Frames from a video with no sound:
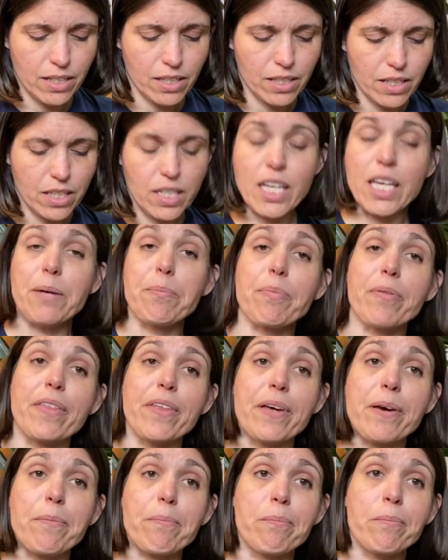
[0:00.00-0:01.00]
keep
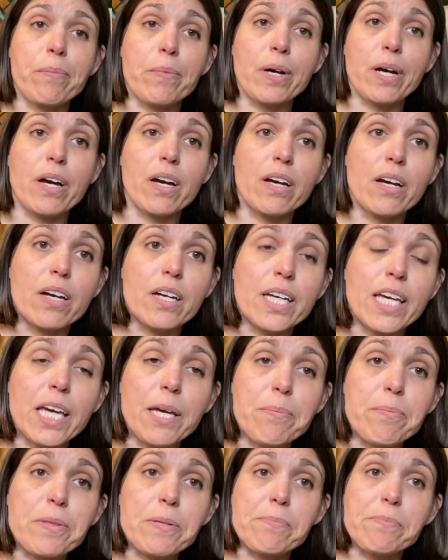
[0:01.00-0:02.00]
them
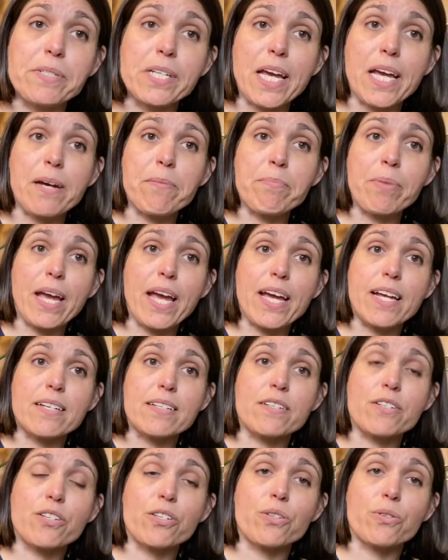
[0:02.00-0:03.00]
damp and
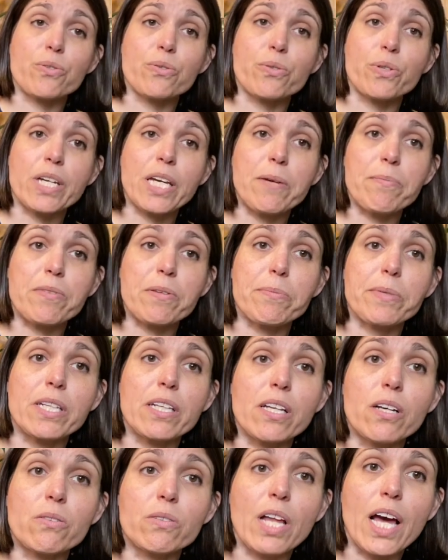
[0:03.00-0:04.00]
to keep them in
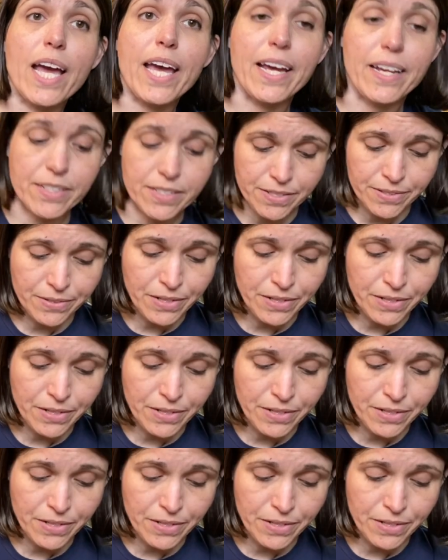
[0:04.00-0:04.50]
low light.